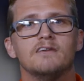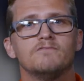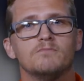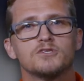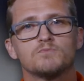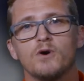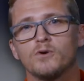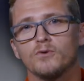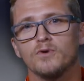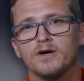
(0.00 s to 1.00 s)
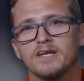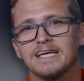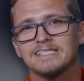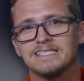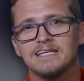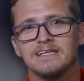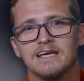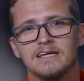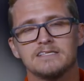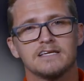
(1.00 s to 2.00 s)
infamous poker run at
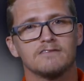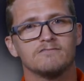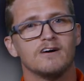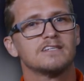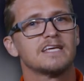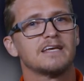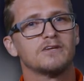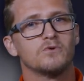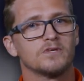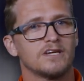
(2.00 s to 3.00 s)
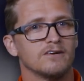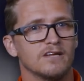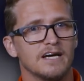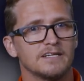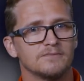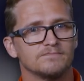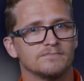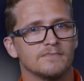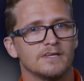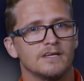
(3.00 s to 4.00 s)
Z-Days in Fontana, North Carolina.
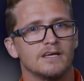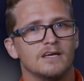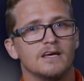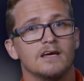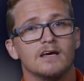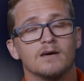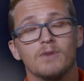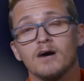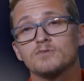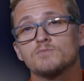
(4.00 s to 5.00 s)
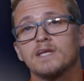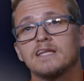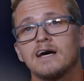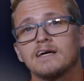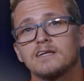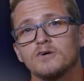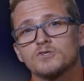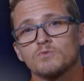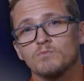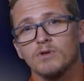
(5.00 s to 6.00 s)
Bob has been
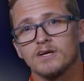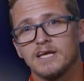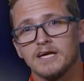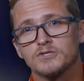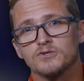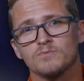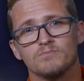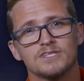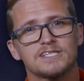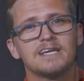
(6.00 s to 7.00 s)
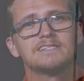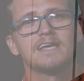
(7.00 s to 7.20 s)
diagnosed with blood cancer, but stays